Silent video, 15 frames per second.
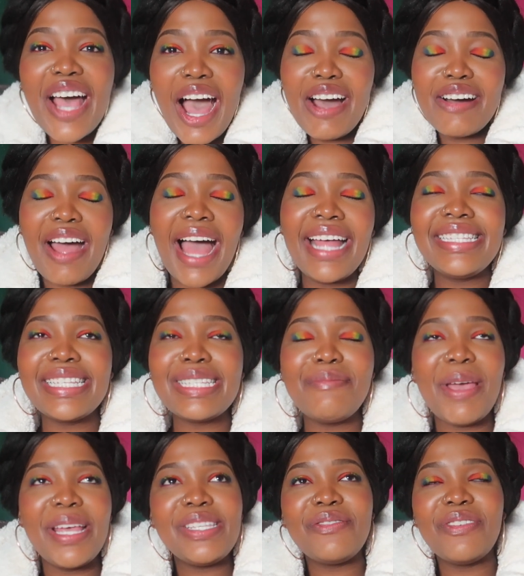so
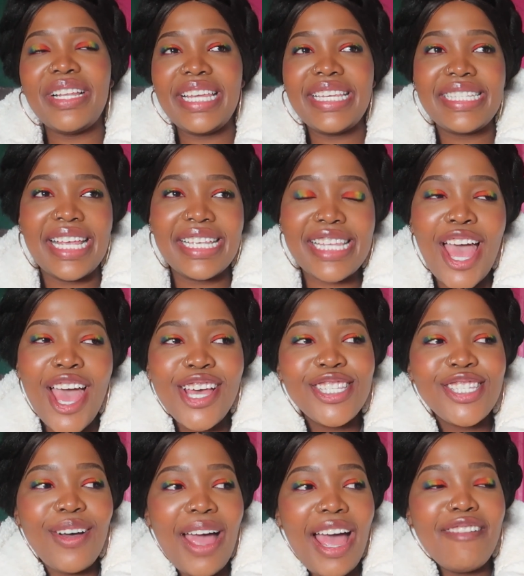anticipated releases.
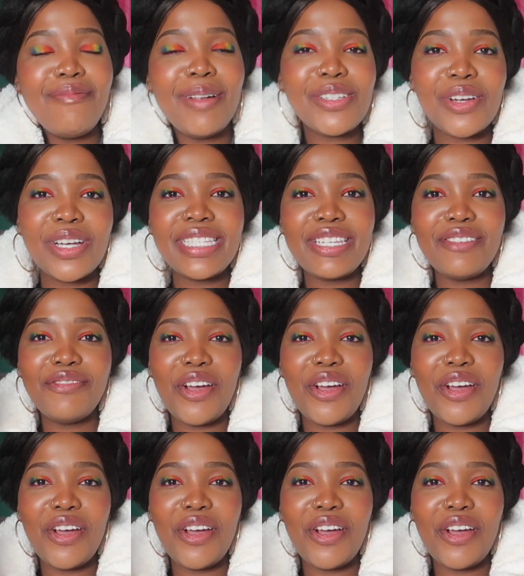So I have my trusty